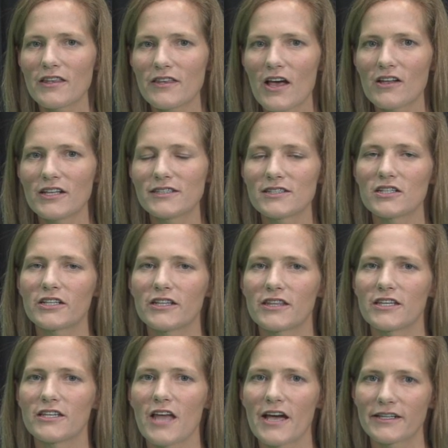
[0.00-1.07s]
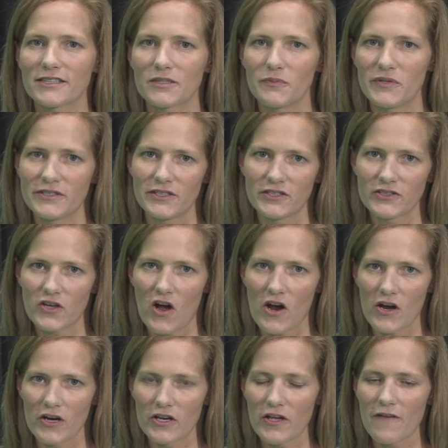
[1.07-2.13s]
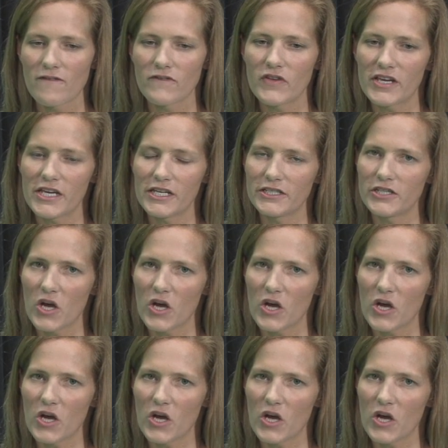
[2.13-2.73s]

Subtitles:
Now let's look at the next business card, Vicky